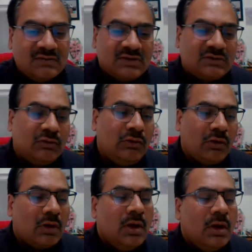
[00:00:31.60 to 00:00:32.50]
Just to
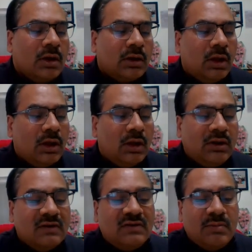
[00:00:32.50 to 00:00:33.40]
look,
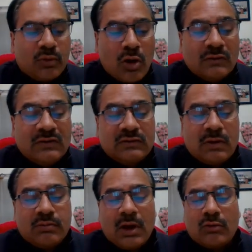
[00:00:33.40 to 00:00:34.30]
it is the process
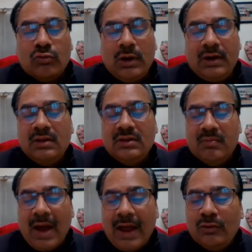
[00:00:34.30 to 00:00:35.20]
of calculating the
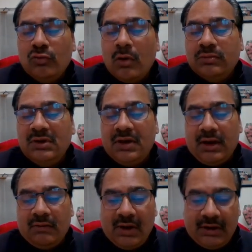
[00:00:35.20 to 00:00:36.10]
value of the
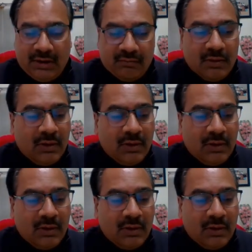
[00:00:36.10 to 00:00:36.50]
derivative.